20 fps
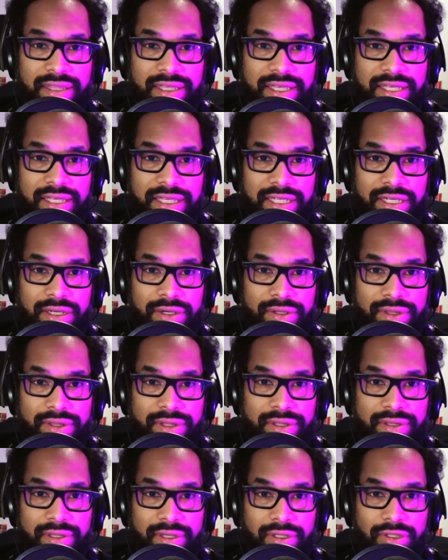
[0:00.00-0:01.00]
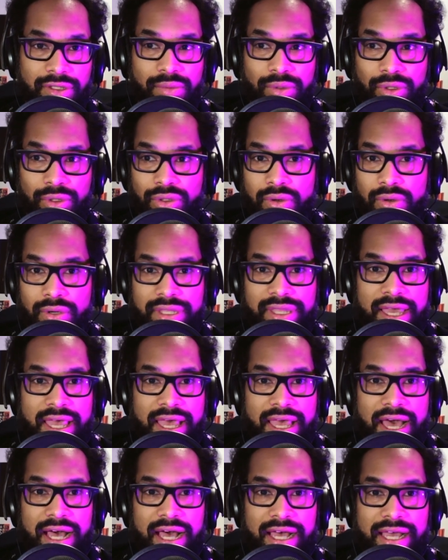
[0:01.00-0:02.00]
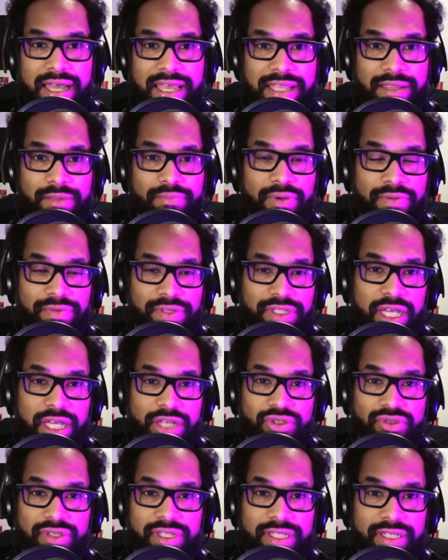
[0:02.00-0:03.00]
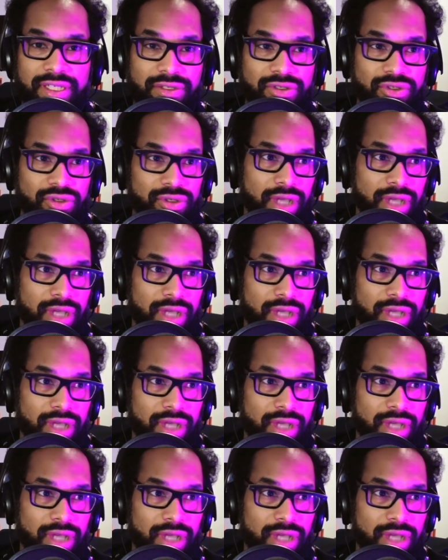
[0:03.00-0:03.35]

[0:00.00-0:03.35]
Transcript: the global north, in privileged countries